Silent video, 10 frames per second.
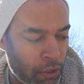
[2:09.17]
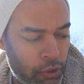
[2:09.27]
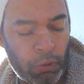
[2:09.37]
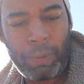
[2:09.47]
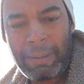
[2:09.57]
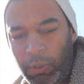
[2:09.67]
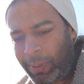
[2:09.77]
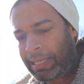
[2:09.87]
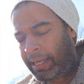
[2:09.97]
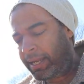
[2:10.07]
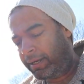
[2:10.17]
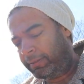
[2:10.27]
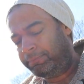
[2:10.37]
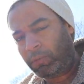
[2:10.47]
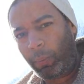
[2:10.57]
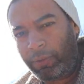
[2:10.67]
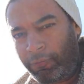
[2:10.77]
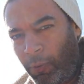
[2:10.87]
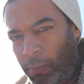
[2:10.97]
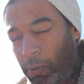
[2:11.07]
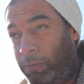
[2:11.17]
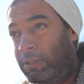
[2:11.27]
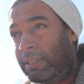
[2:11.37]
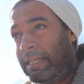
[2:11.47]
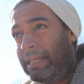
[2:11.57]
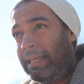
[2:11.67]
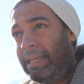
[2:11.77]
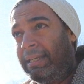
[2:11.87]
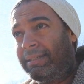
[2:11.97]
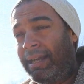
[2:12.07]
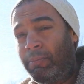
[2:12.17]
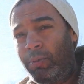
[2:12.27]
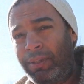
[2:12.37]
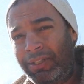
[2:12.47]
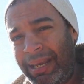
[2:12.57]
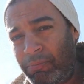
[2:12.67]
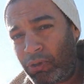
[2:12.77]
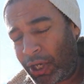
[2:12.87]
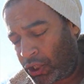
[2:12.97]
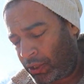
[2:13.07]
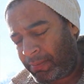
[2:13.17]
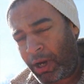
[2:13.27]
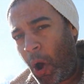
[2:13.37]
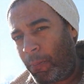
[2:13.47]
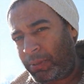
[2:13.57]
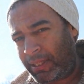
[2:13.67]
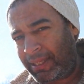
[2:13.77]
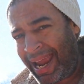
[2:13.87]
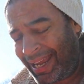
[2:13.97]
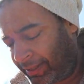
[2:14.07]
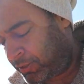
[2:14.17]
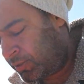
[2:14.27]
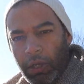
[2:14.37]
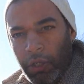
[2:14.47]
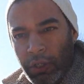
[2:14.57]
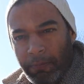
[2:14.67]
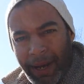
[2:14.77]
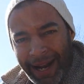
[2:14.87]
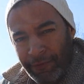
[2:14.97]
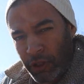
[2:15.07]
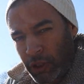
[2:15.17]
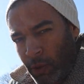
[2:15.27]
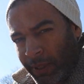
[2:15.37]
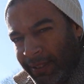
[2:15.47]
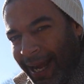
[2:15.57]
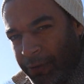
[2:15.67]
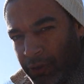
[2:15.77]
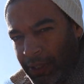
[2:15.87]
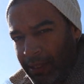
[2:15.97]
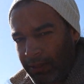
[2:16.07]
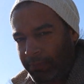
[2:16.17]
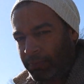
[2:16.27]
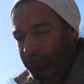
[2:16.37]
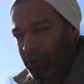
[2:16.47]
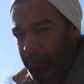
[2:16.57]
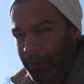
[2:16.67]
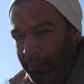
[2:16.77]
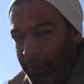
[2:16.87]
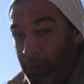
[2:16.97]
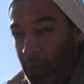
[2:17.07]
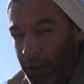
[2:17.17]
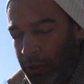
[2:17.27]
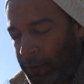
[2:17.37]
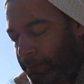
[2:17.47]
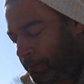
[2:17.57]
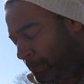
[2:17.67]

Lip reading: So what I'm doing here with four balls is I'm doing the same rotation but opposite hands. You might have to slow this down to see this properly, but watch.